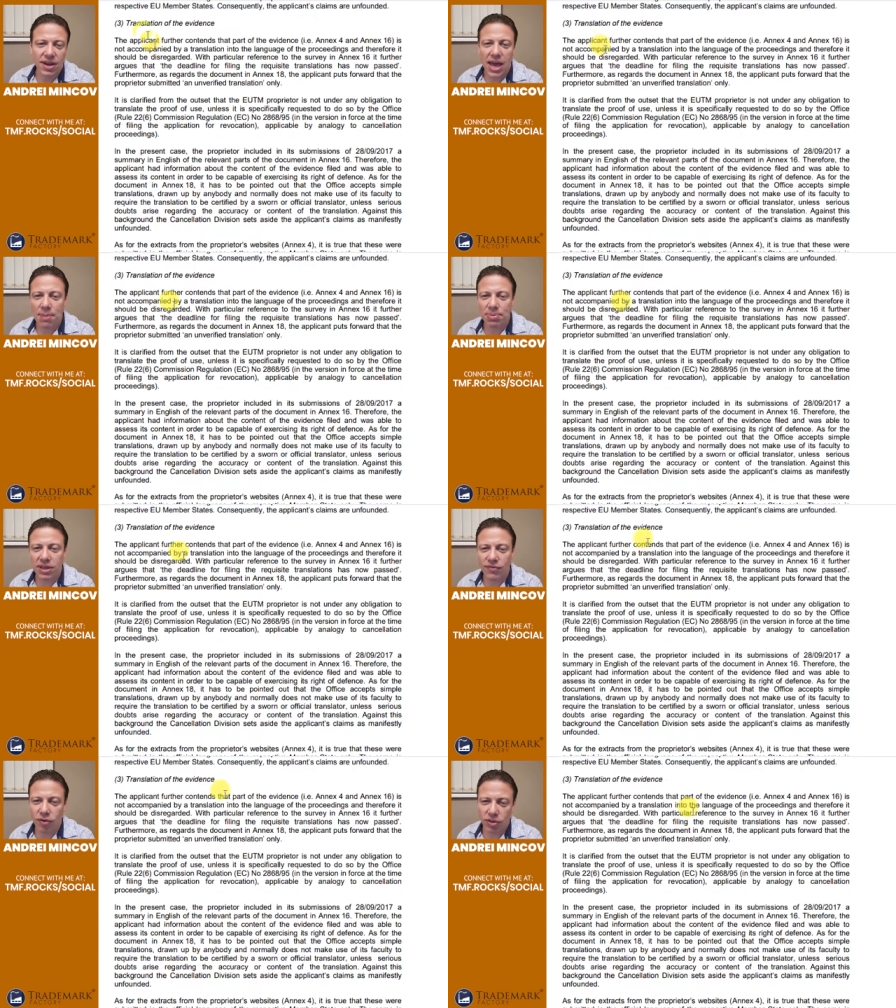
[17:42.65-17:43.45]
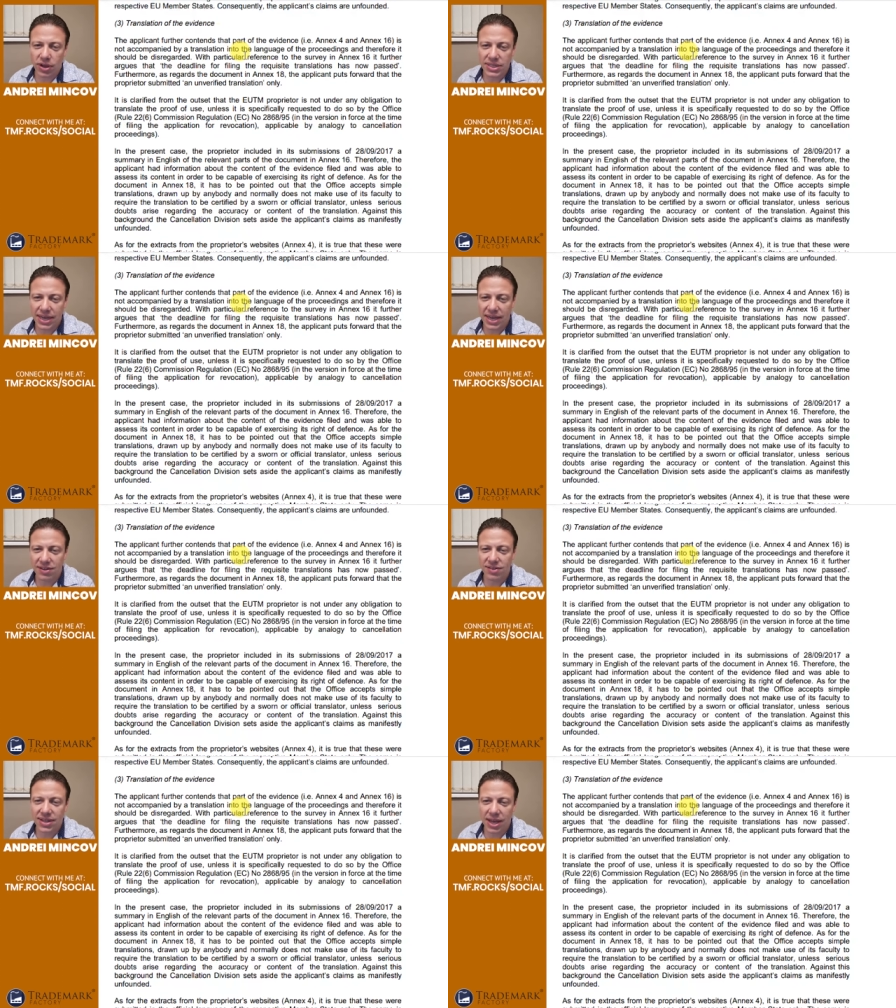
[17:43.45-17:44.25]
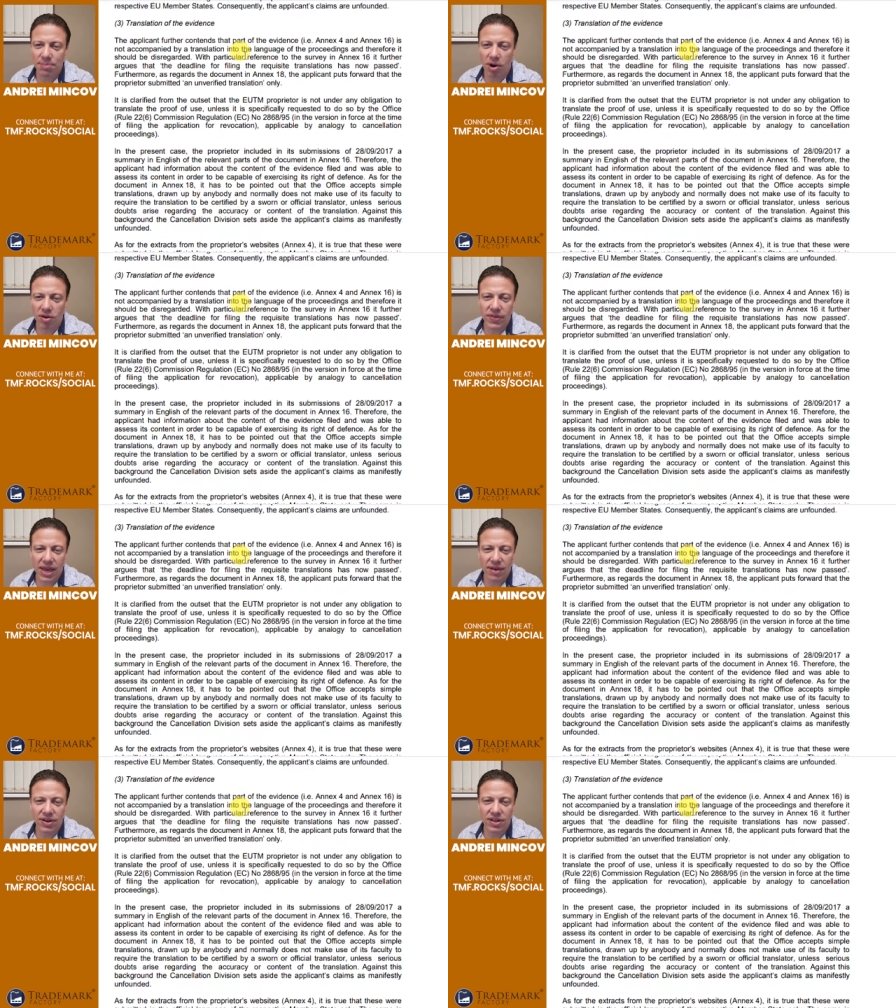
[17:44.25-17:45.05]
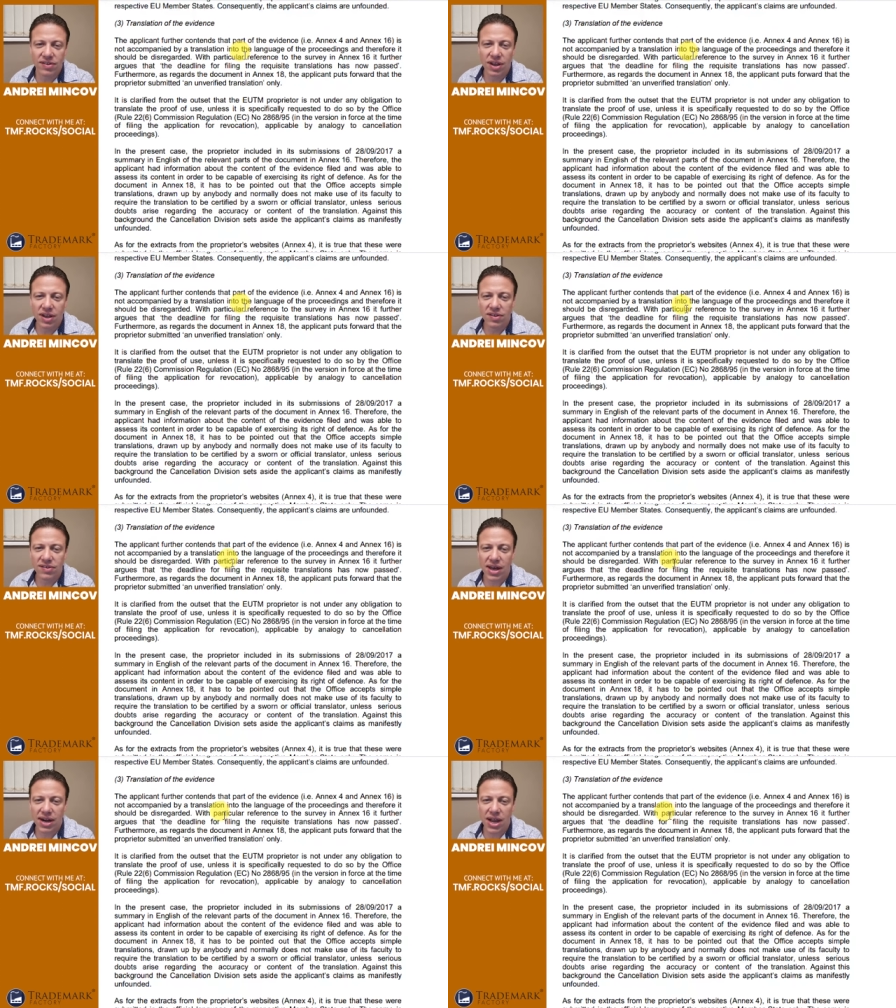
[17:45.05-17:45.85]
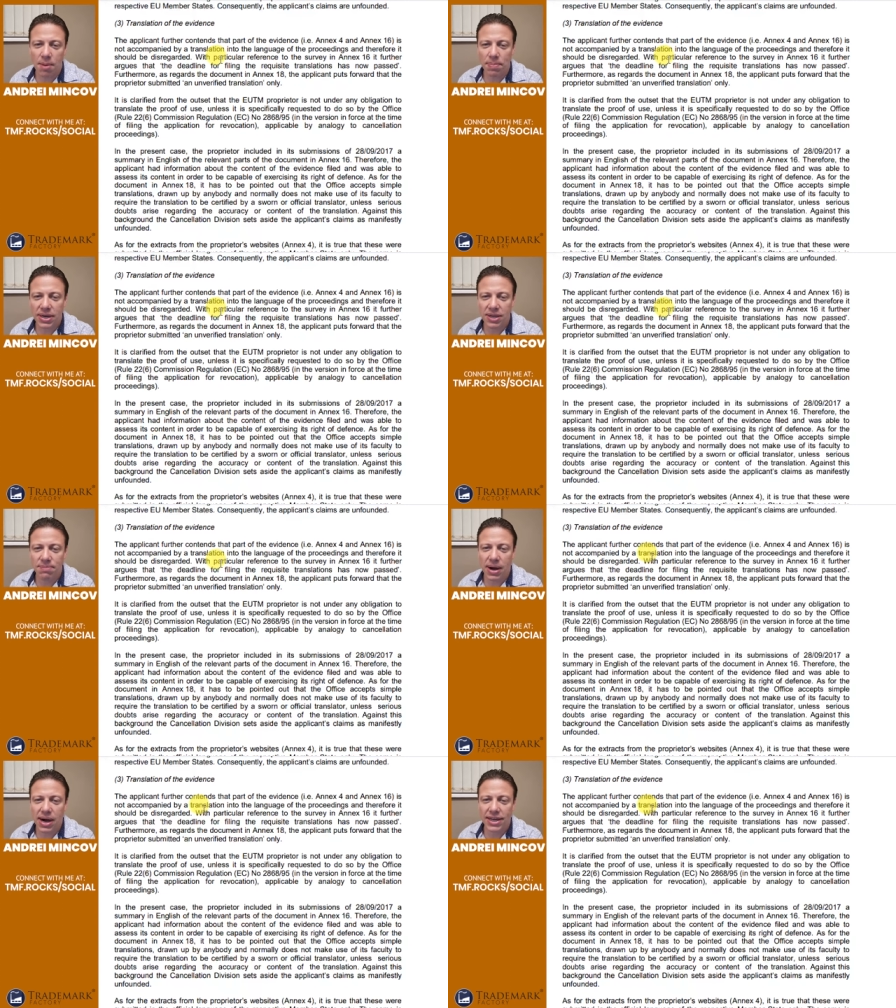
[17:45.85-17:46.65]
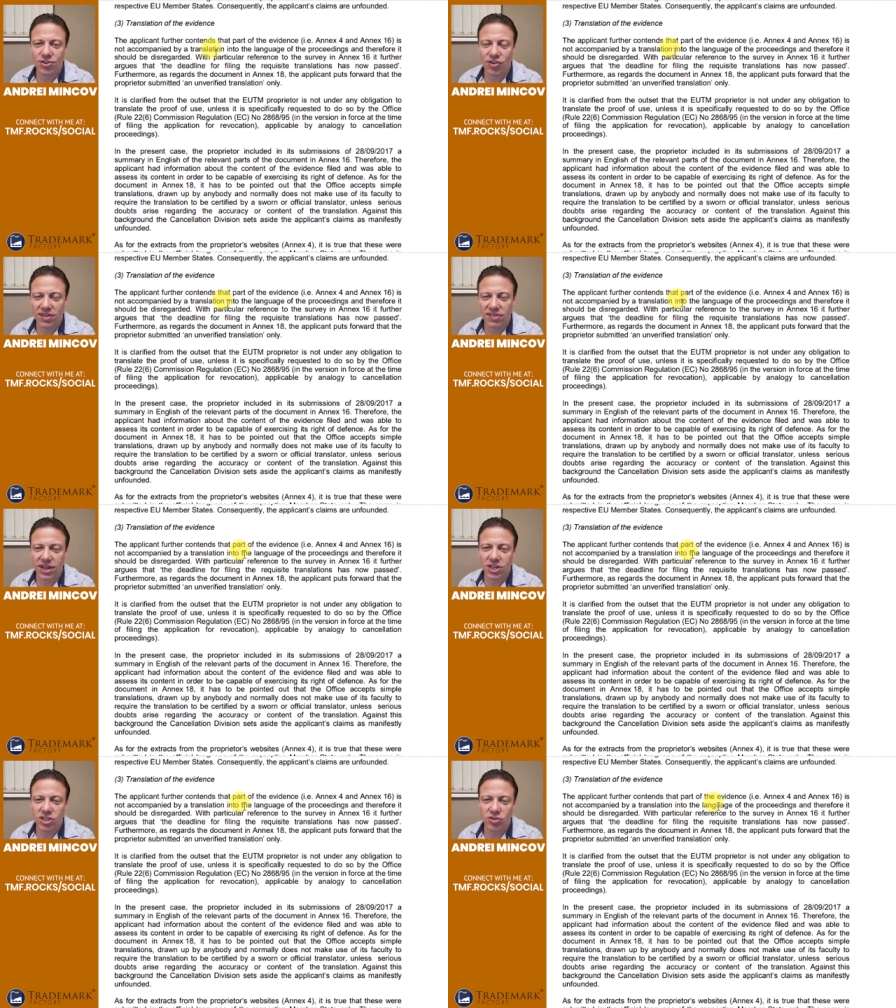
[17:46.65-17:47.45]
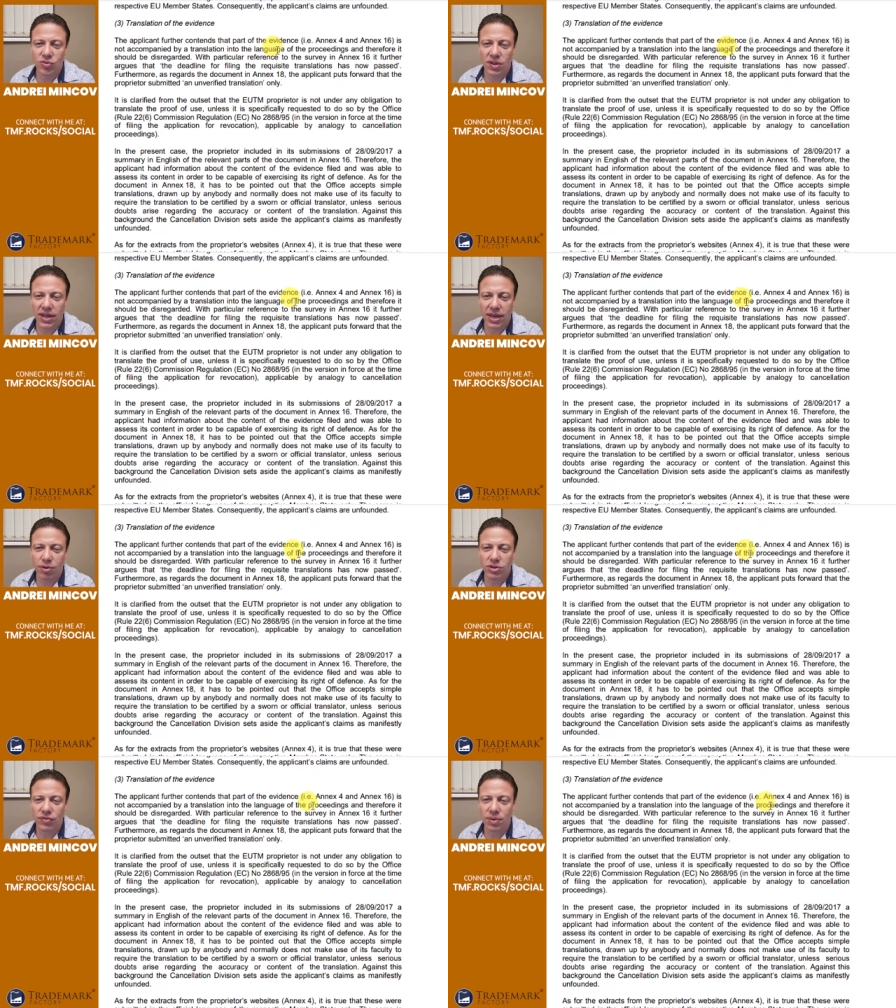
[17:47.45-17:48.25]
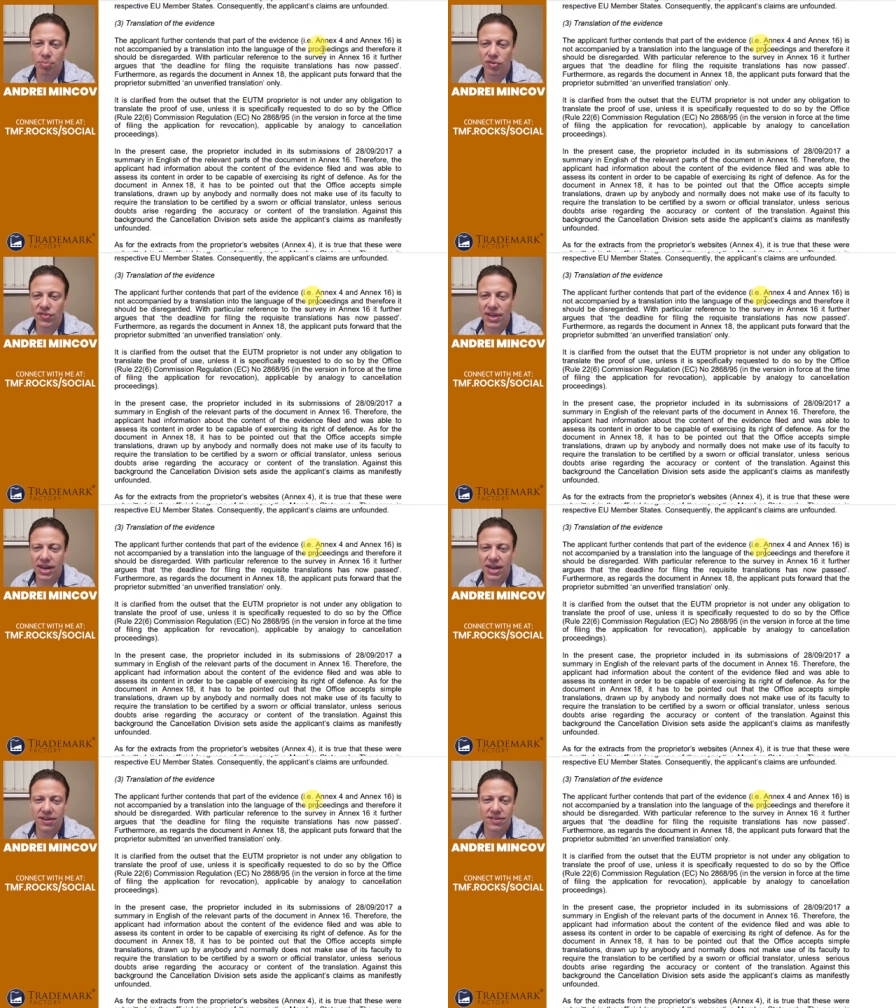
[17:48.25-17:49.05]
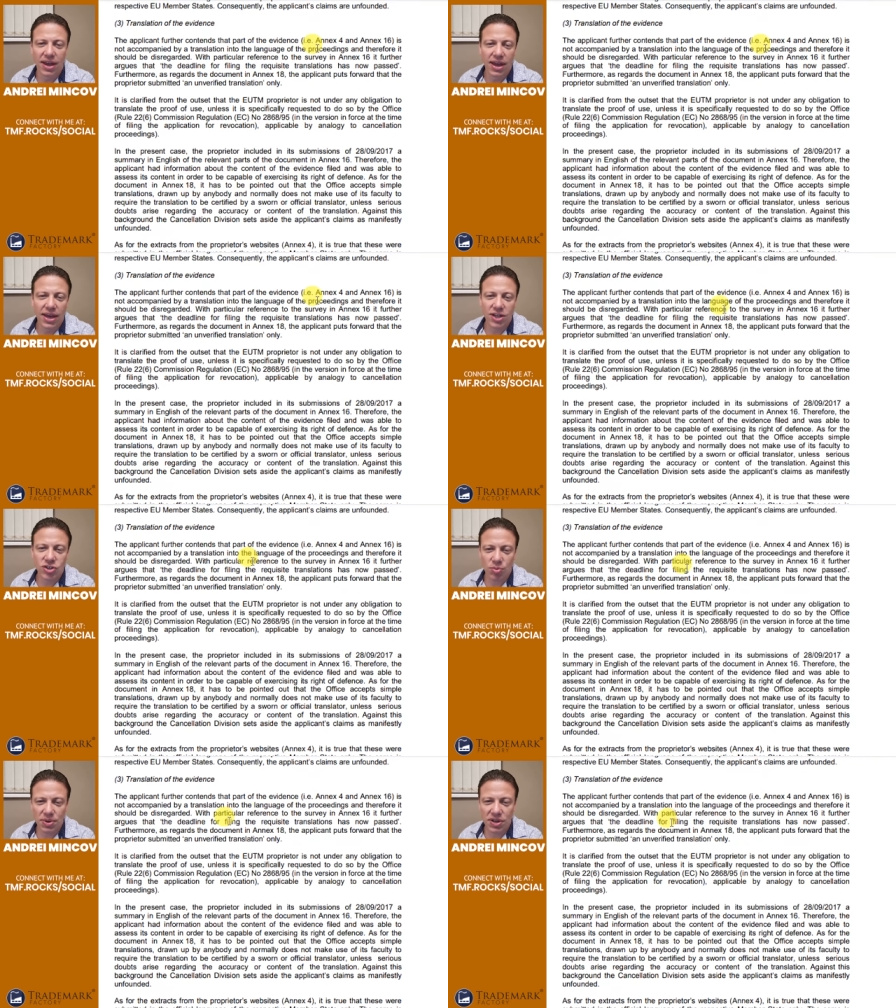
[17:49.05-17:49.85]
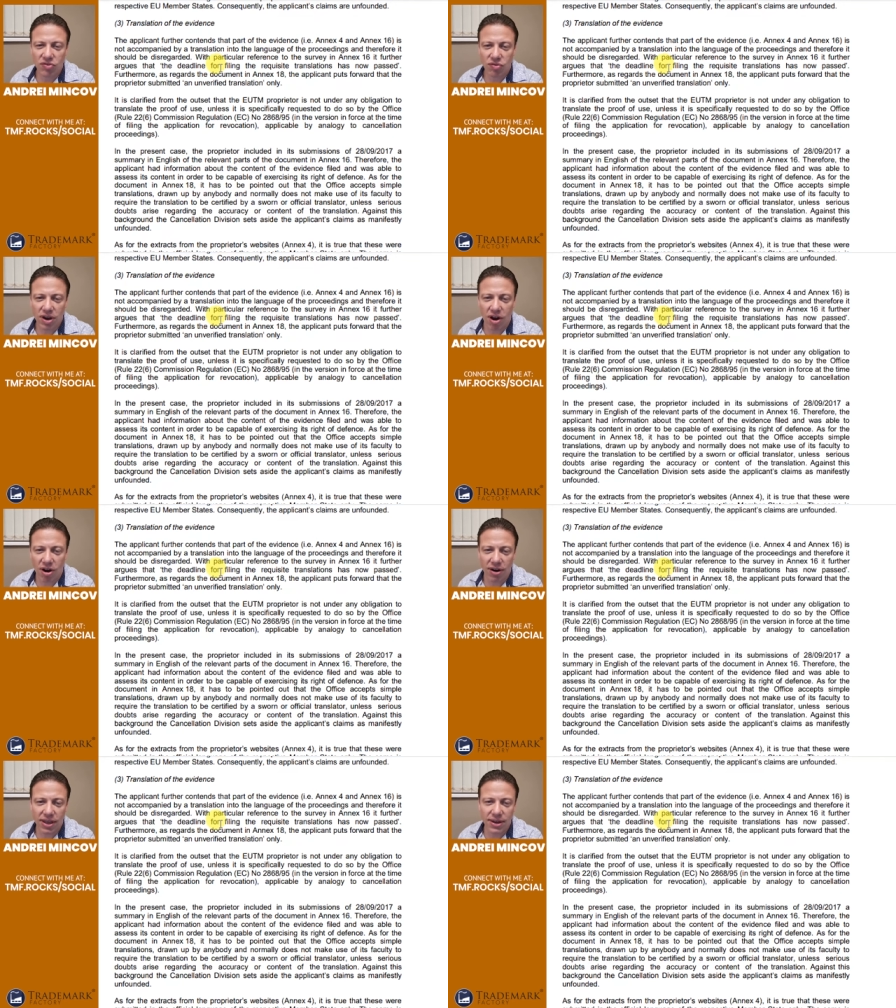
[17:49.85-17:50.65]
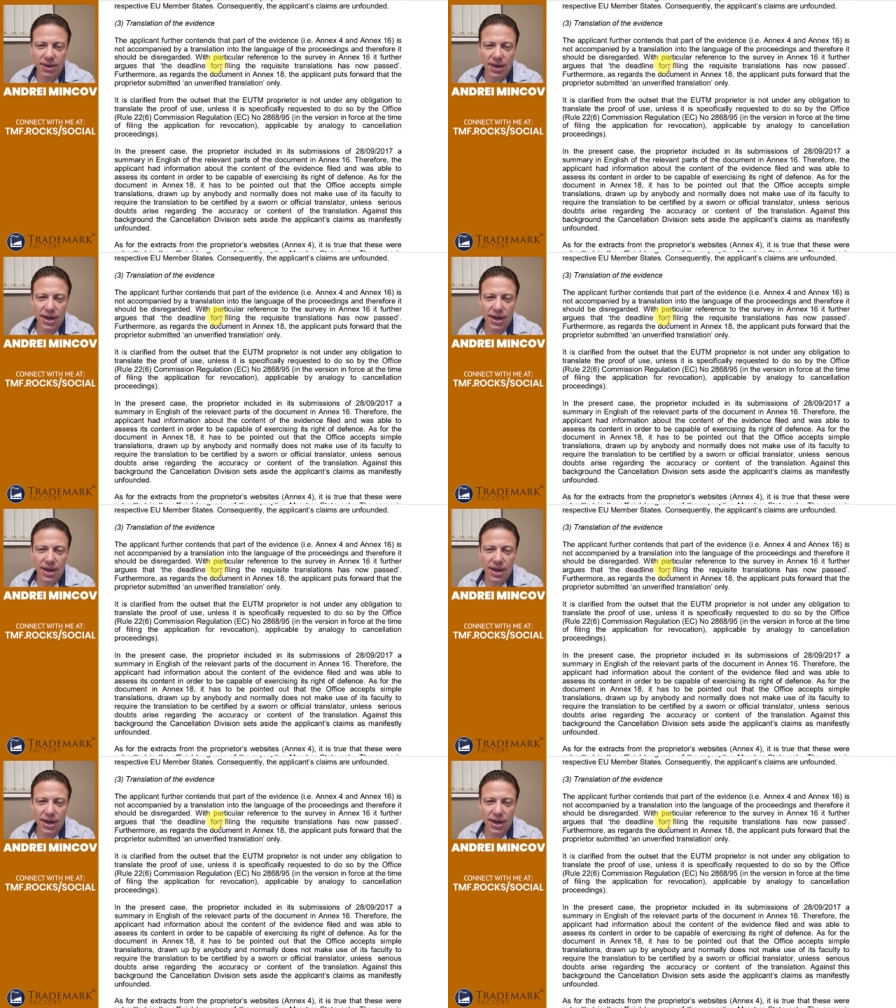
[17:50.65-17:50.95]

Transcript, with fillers: Applicant further contends that part of the evidence is not accompanied by a translation to the language of the proceedings and should be disregarded.